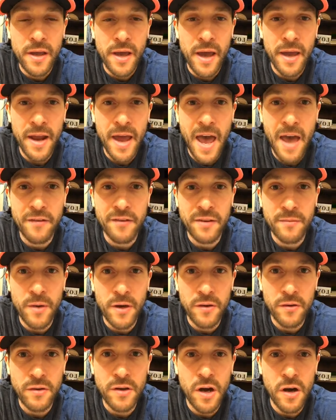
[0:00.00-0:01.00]
and I have some
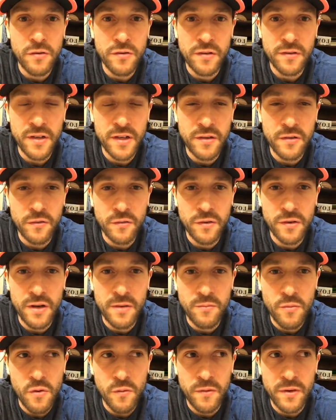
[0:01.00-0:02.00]
other coaches interested
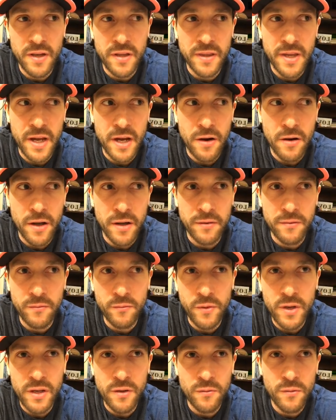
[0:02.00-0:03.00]
in moving in there, and
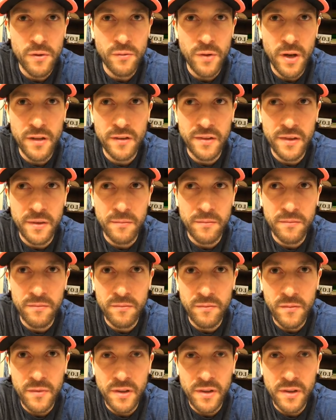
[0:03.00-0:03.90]
we, we run some